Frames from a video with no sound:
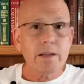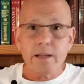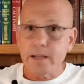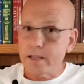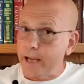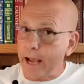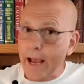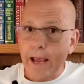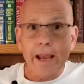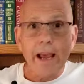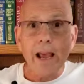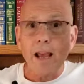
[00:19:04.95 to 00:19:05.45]

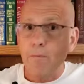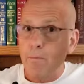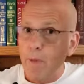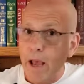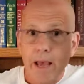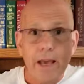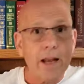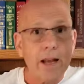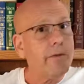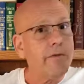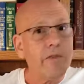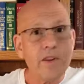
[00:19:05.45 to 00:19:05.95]
Say
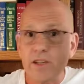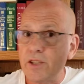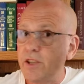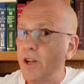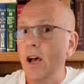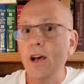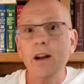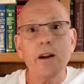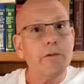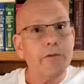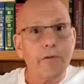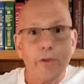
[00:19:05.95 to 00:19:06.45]
amen if he's
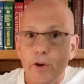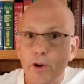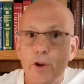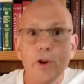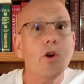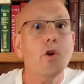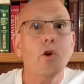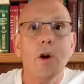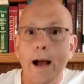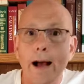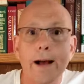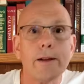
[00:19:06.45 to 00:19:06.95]
done it for
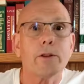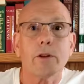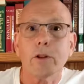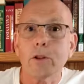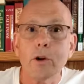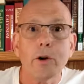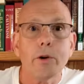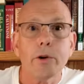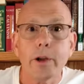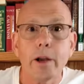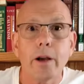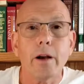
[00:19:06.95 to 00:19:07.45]
you.
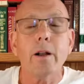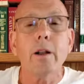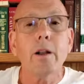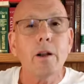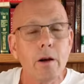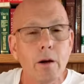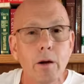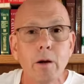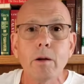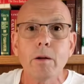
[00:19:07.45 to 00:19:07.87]
Hallelujah.